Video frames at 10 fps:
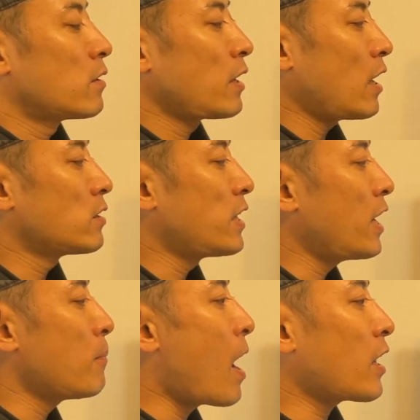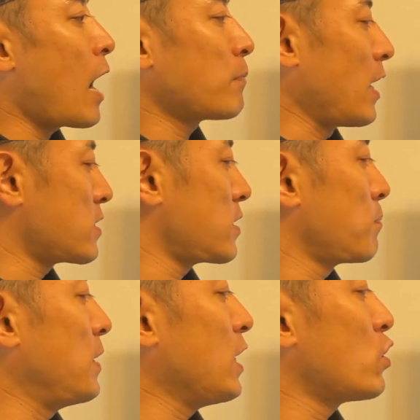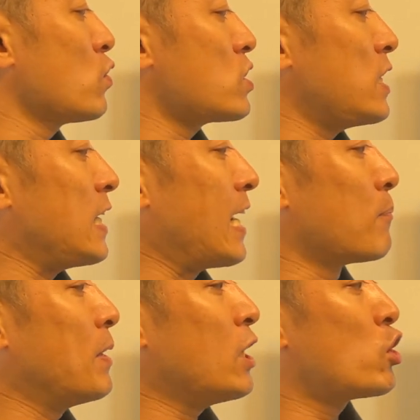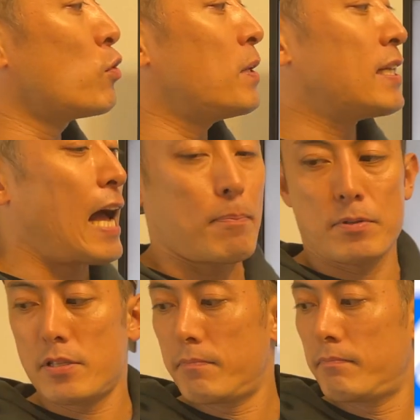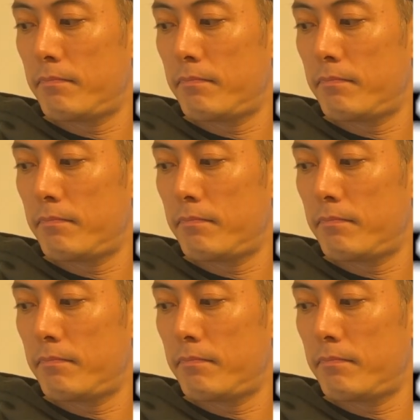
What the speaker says: Then later market updates, B2C and B2B dApps.